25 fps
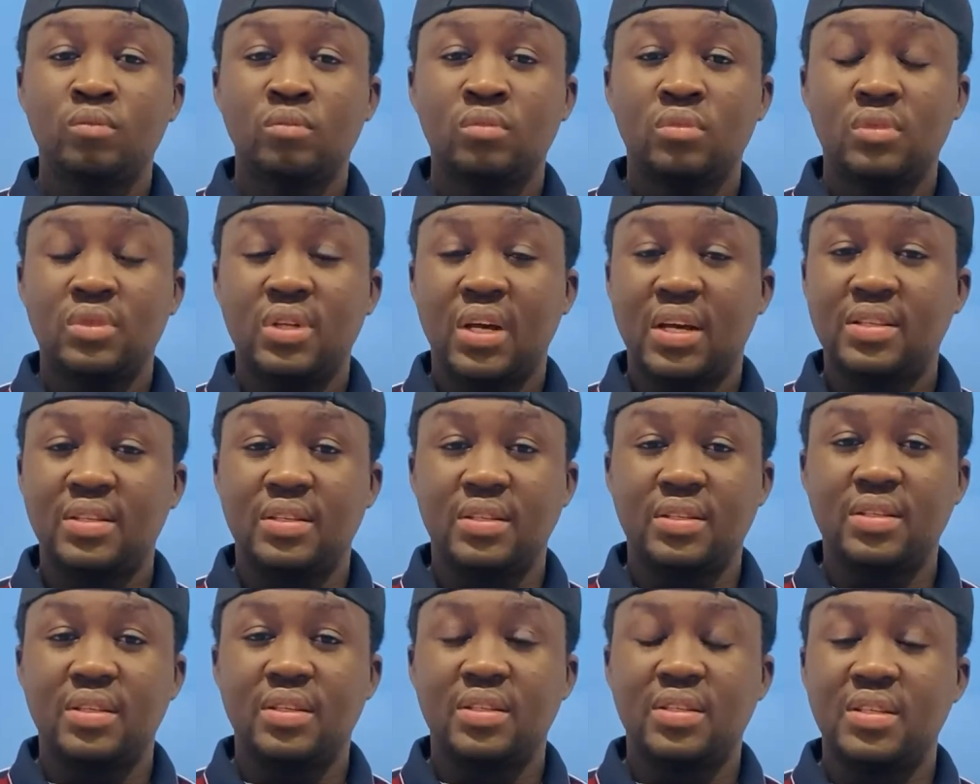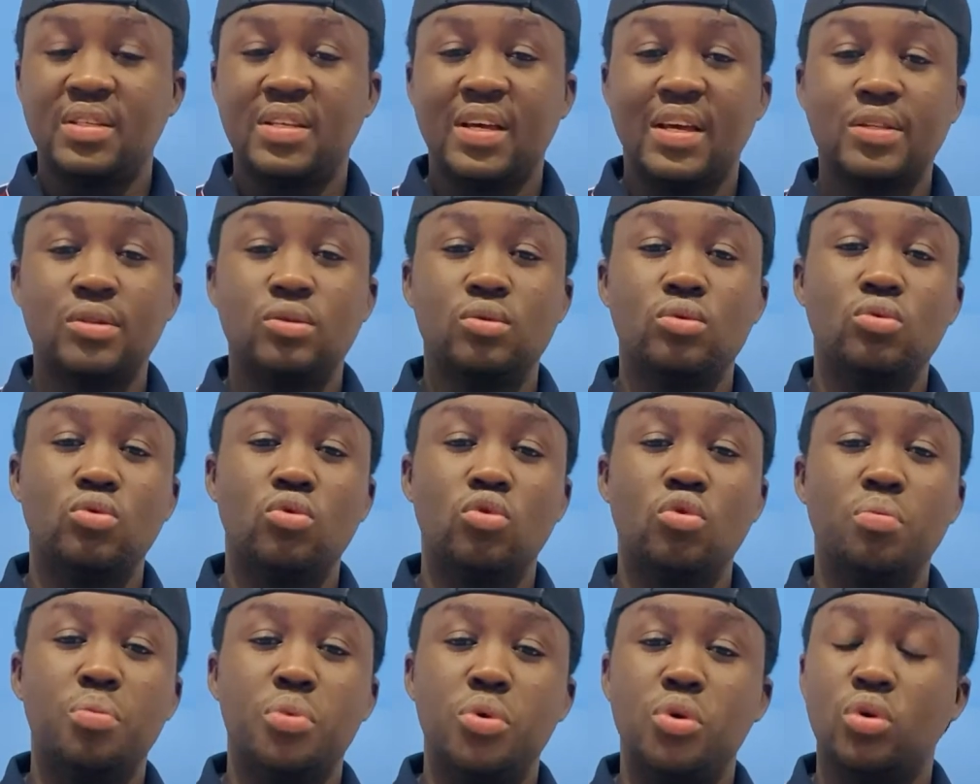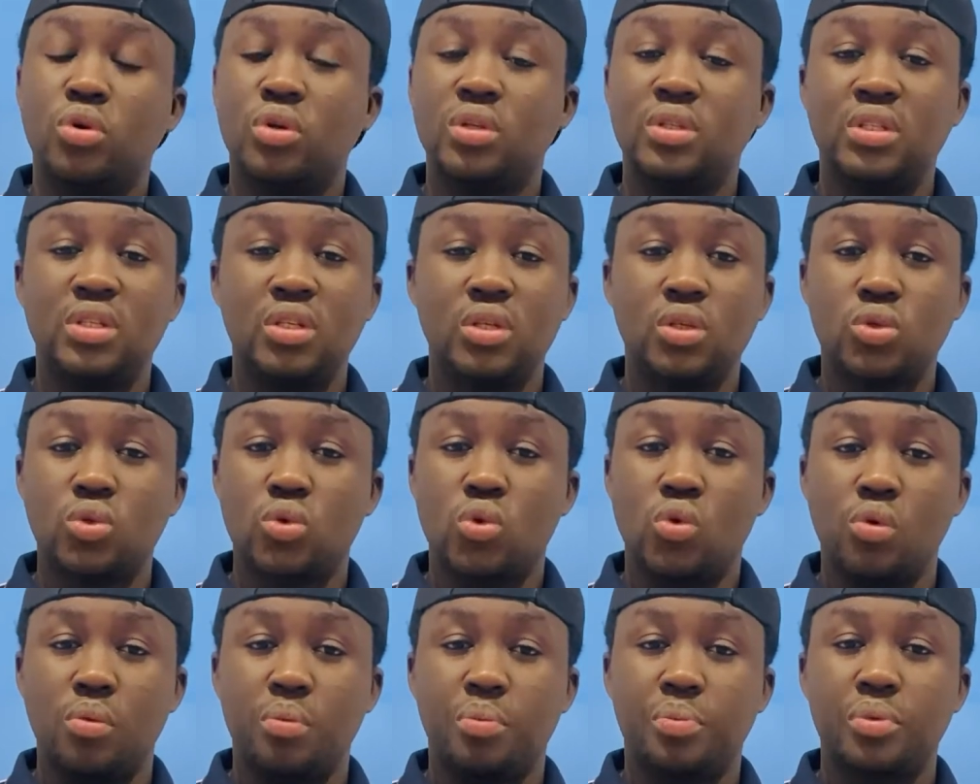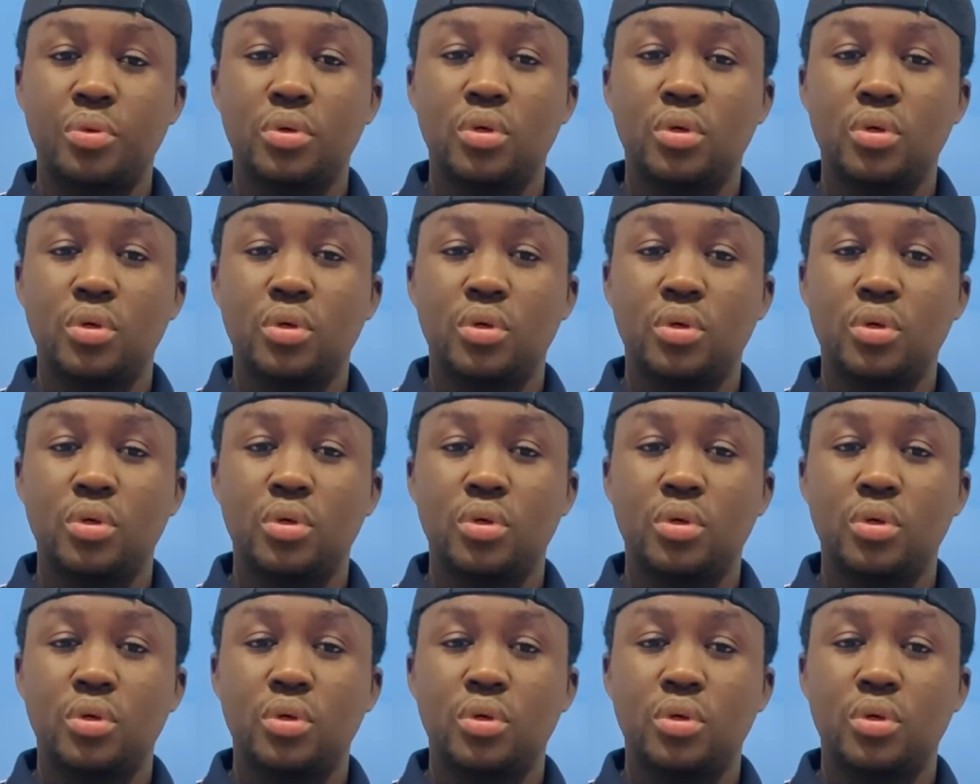That is it. It doesn't go beyond this scope.